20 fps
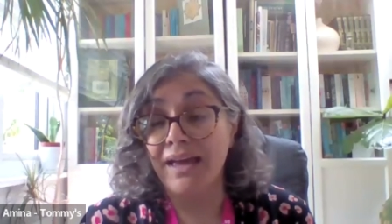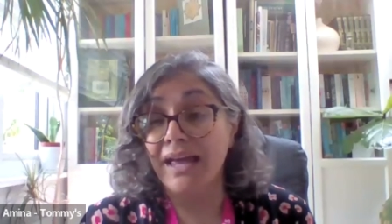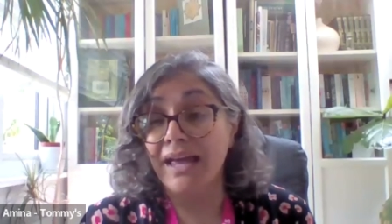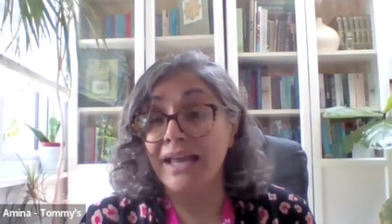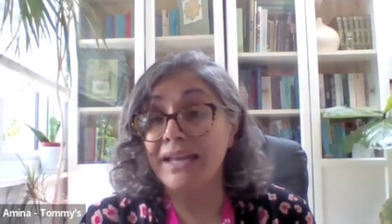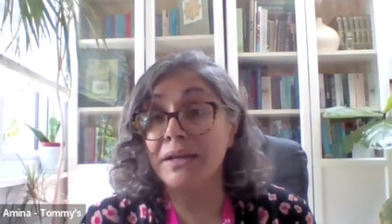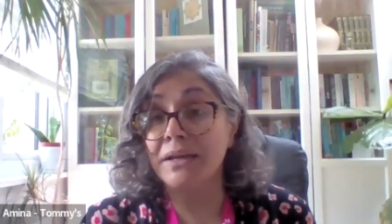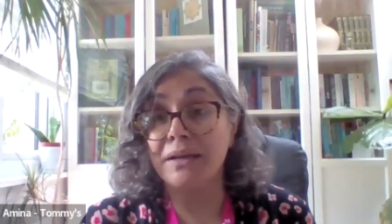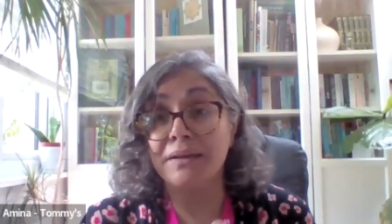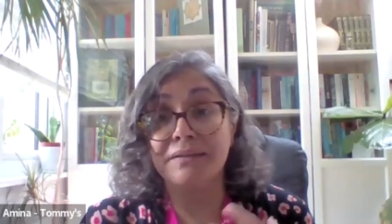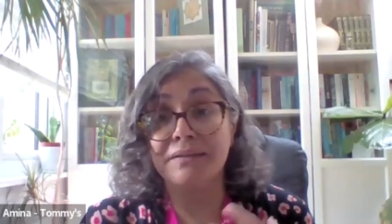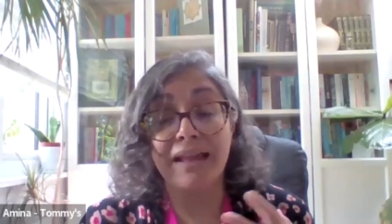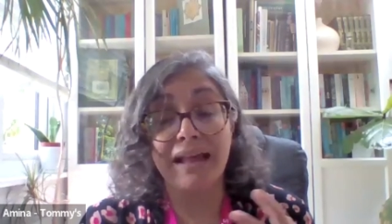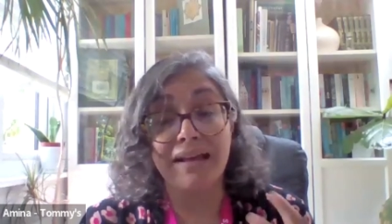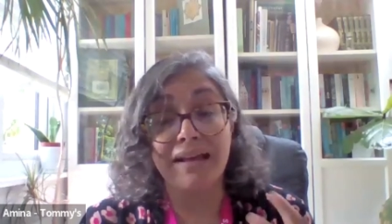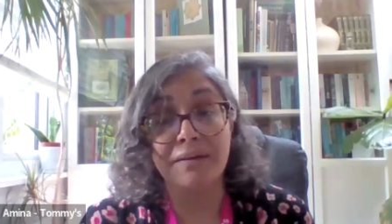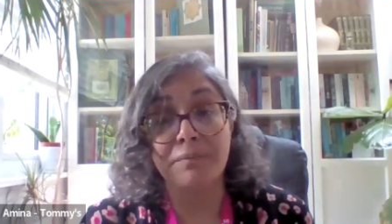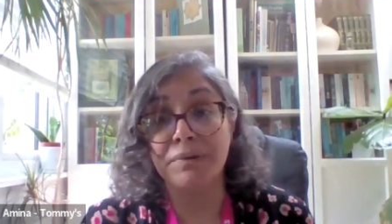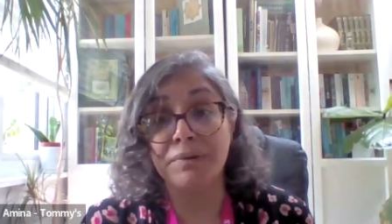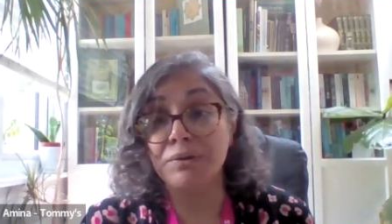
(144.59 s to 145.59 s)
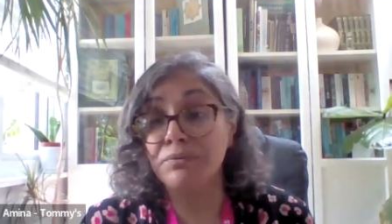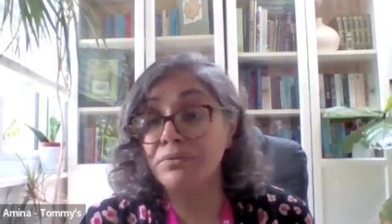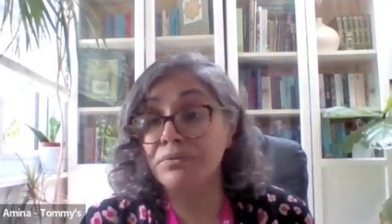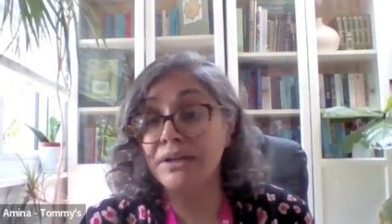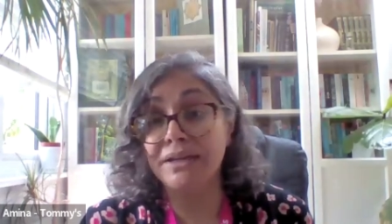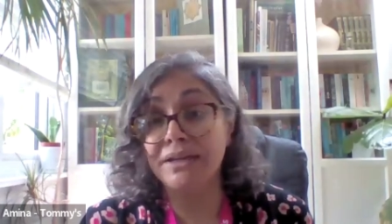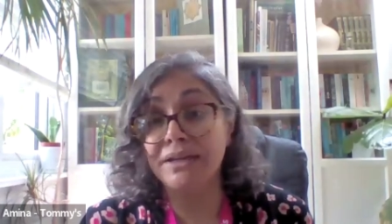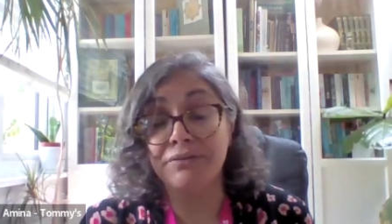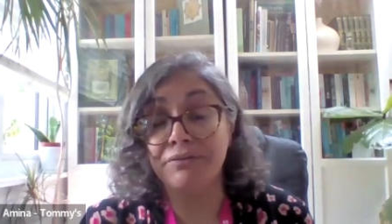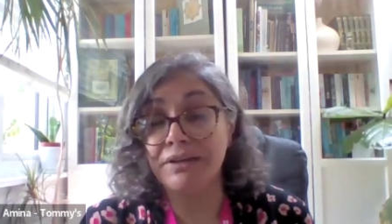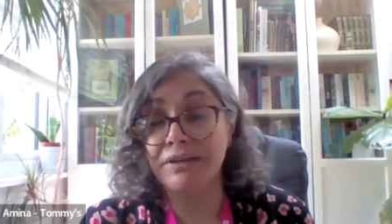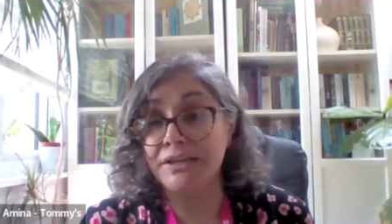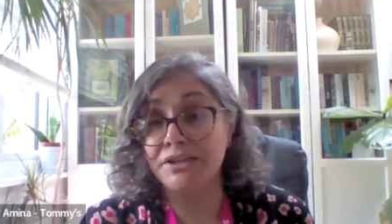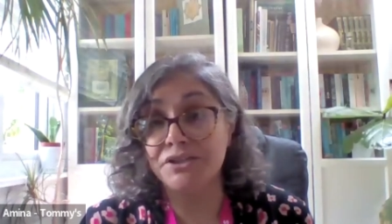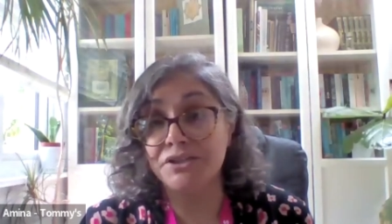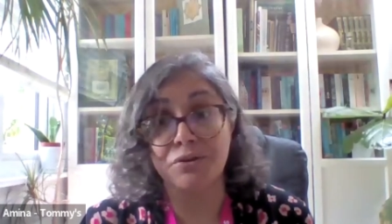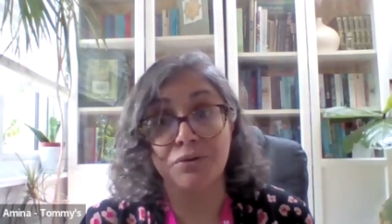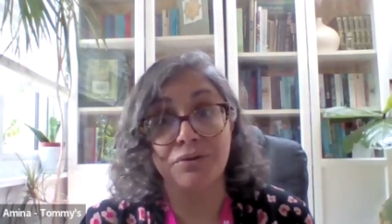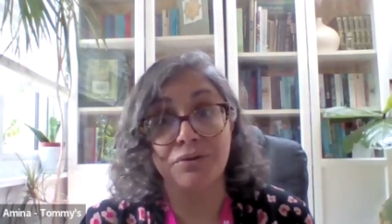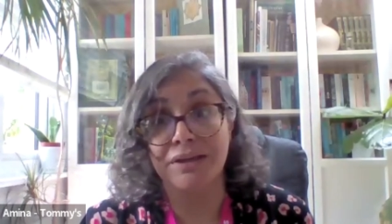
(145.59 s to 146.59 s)
And that can be really, really
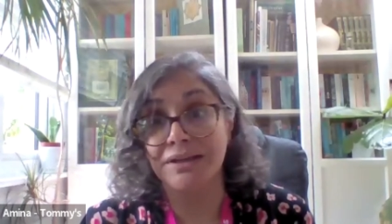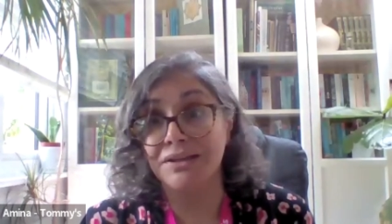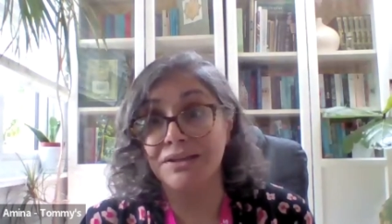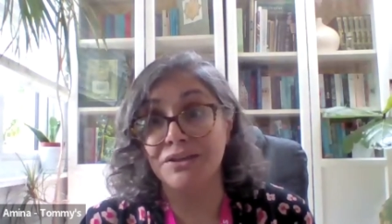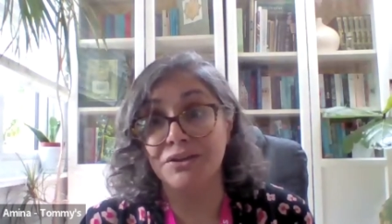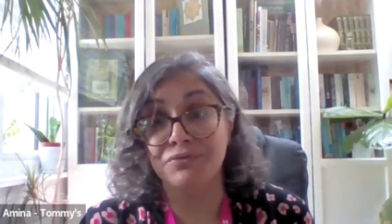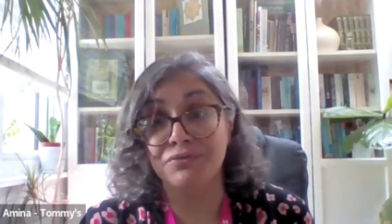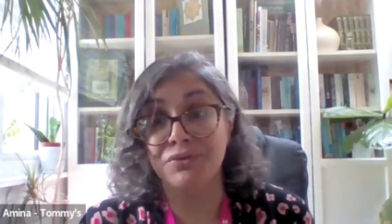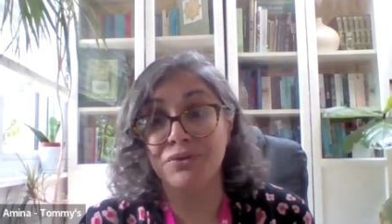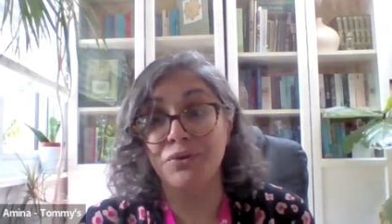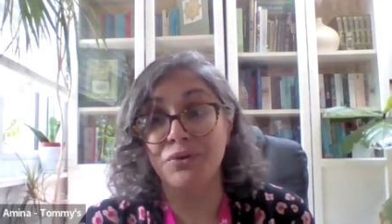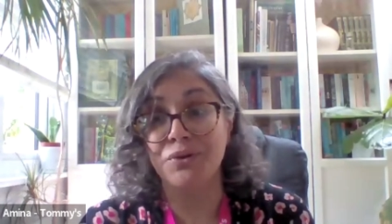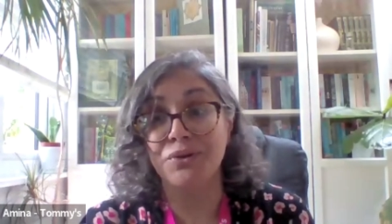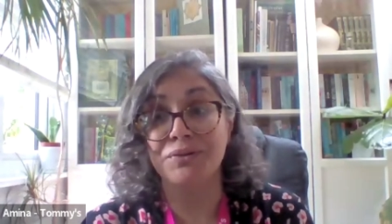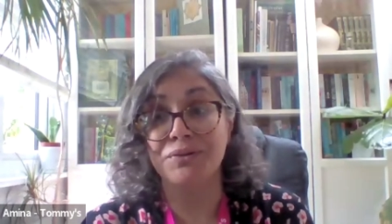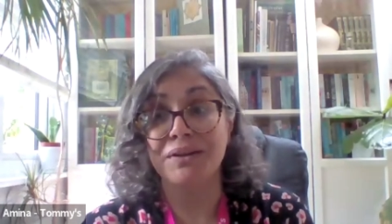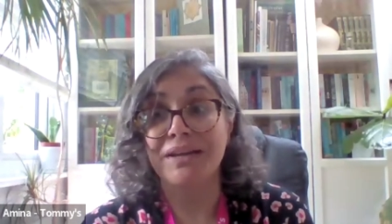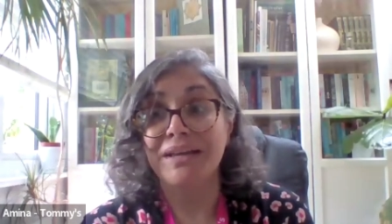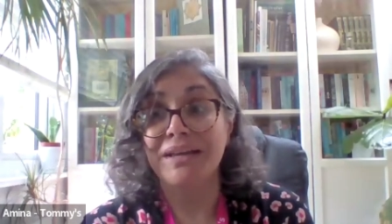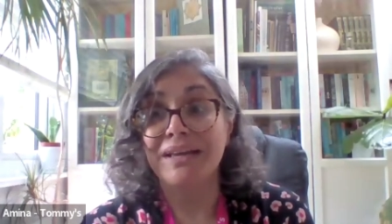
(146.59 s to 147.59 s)
shocking. You've gone